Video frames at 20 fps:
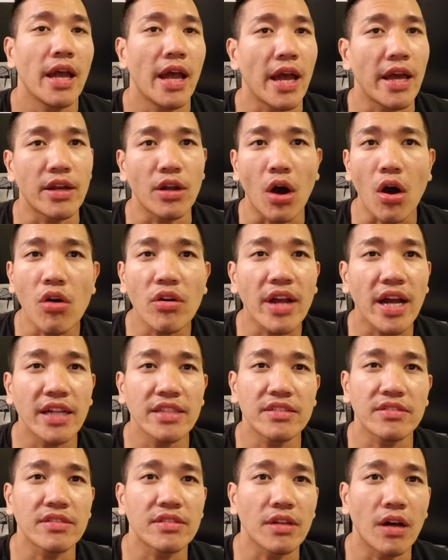and all
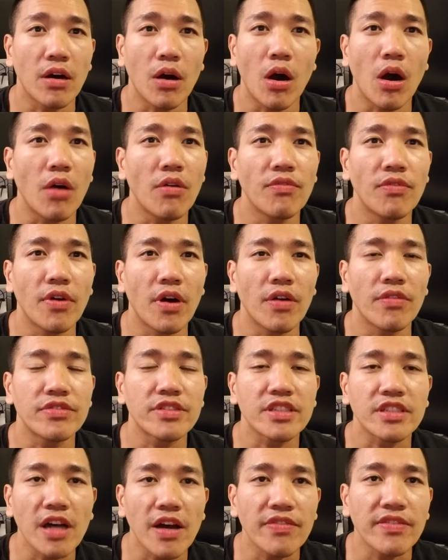kinds of, of, of
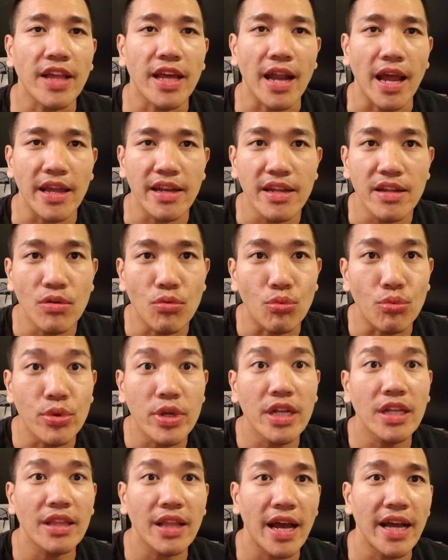stuff that I didn't
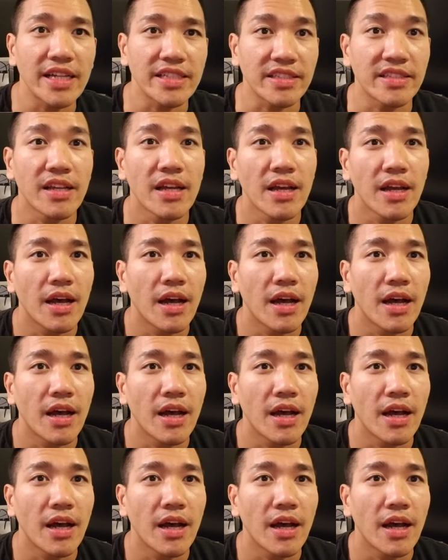realize,